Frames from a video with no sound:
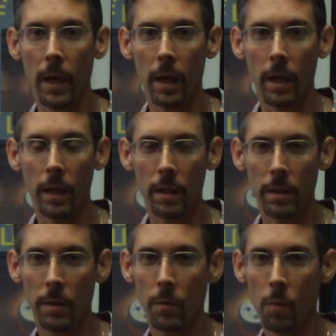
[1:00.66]

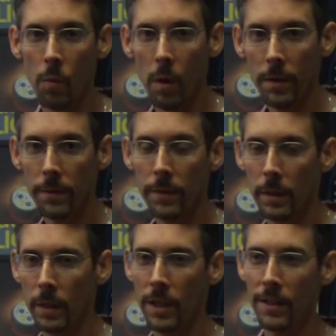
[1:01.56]
And one
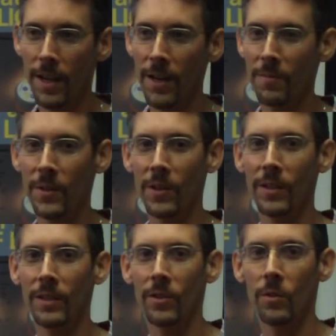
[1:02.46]
thing that I'm
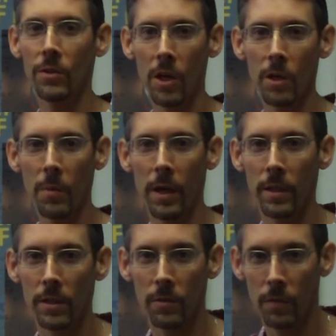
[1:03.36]
going to talk about
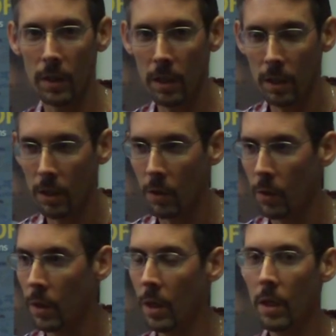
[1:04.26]
in this video